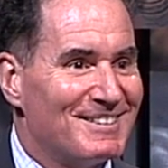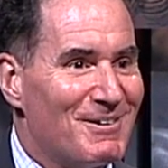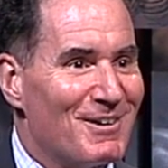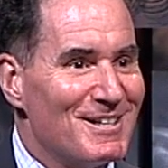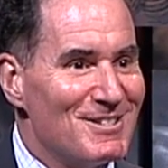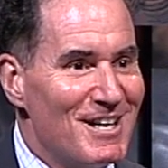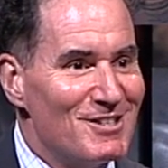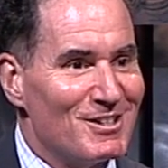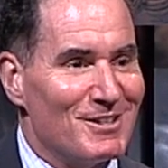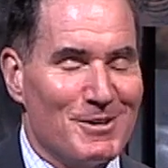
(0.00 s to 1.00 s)

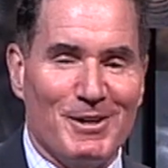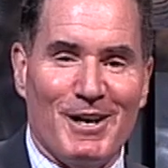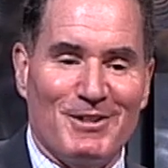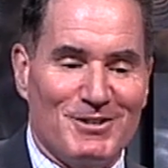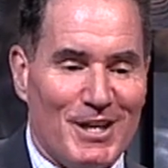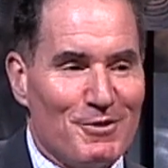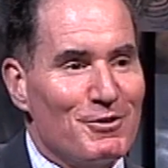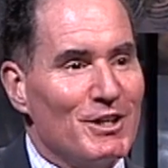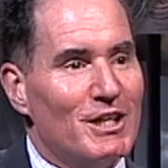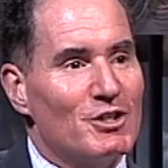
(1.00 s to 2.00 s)
organization. Okay. At the Center
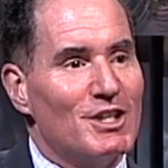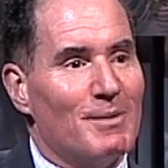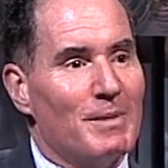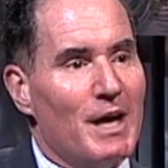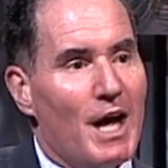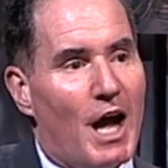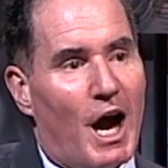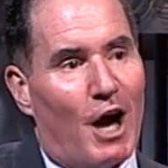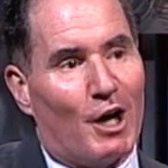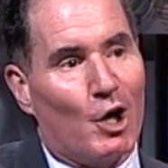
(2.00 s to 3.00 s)
for Leadership,
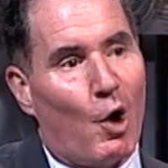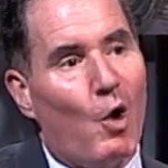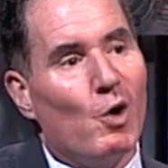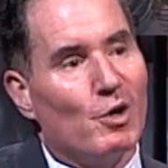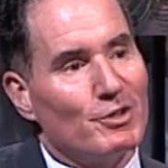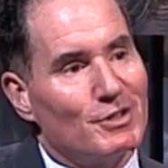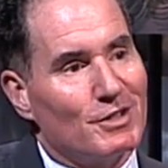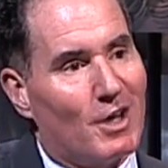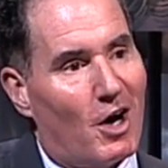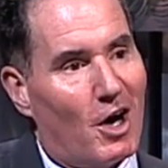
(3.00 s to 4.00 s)
our goals
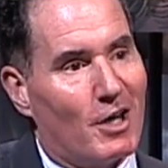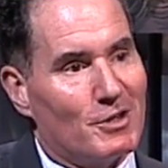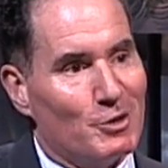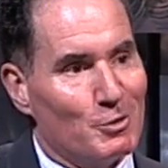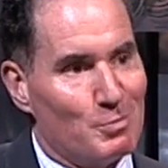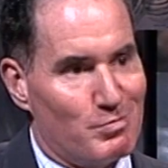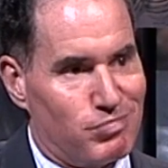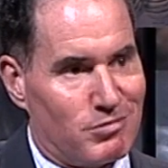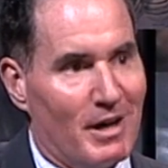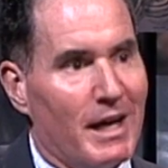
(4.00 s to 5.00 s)
are to
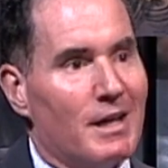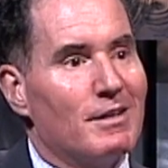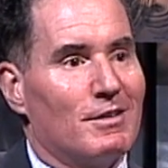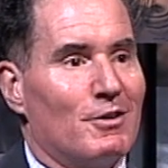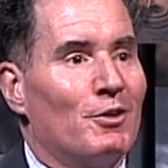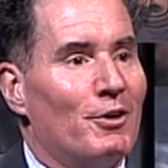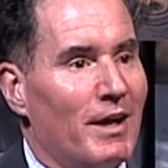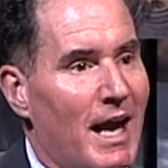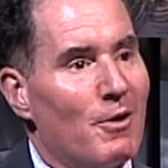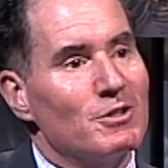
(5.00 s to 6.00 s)
bring the
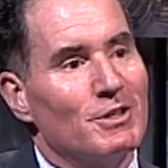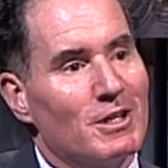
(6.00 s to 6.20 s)
learning out to the